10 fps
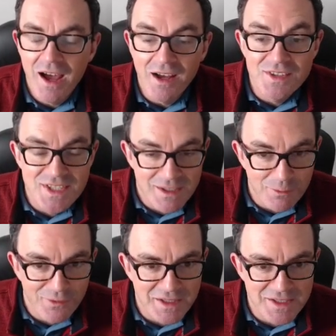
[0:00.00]
I still
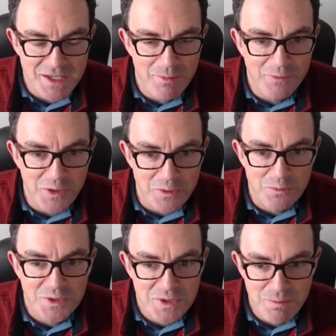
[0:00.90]
think some of you
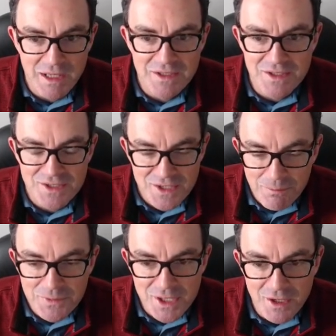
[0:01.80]
will spend
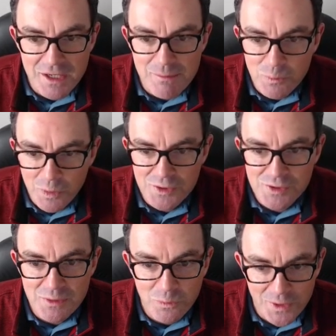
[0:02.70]
some time
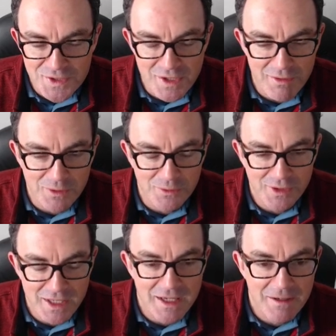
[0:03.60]
wondering what's going on
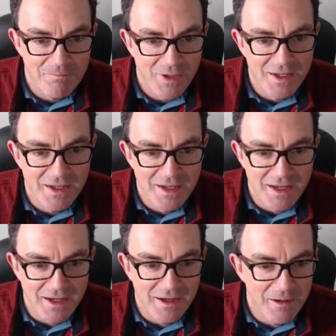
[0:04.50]
here.
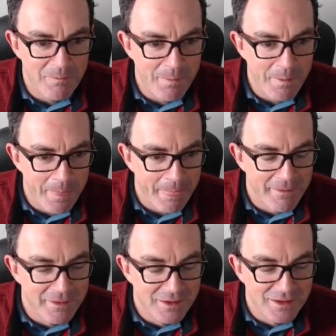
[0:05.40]
Um,
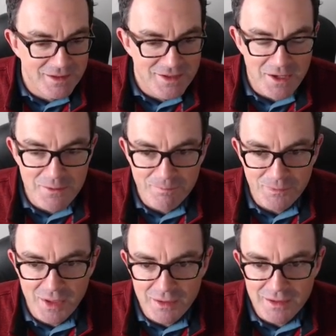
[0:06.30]
so
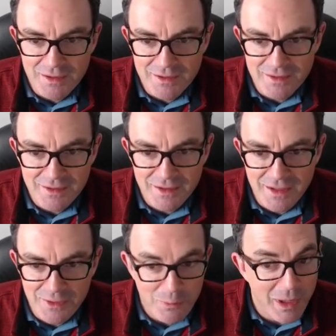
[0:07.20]

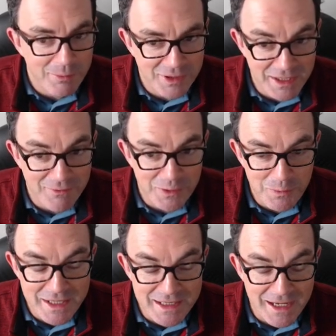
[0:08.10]
uh, I'm going to give it
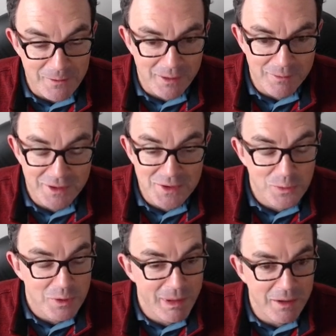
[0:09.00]
away now. I'm going to
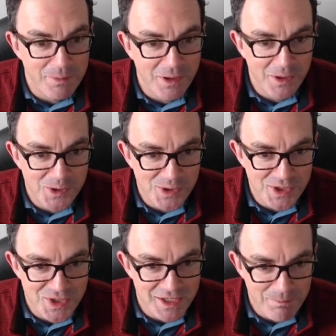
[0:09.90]
talk about a
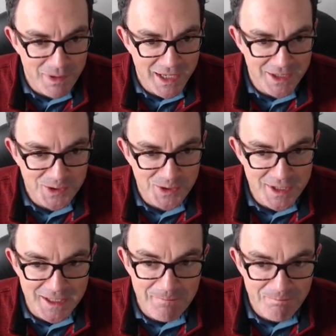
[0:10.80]
partridge in a pear
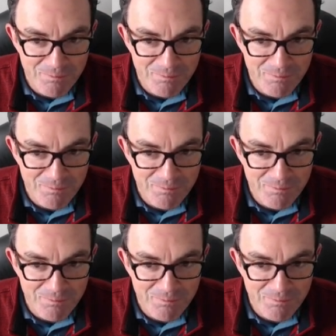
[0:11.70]
tree.